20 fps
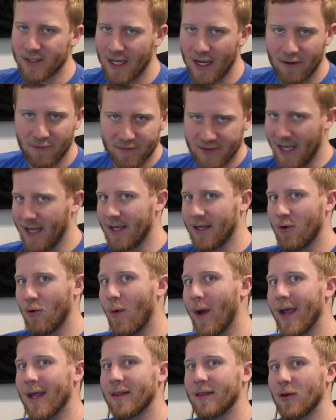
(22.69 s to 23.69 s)
I've taken
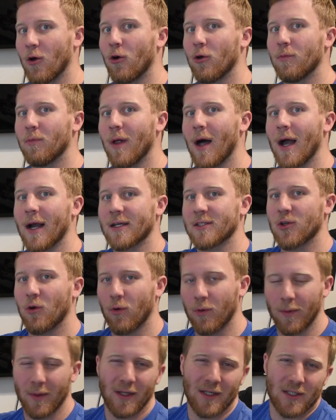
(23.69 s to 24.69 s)
away the old block, so
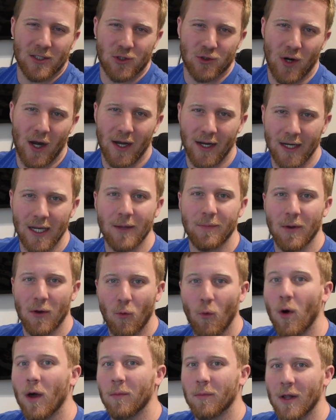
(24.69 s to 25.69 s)
we're really just trying to keep it
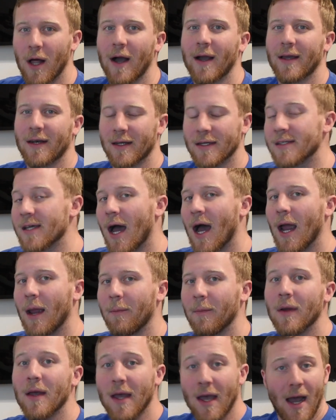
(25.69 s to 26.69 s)
one block at a
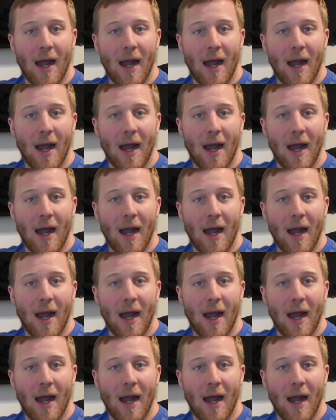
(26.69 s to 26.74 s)
time,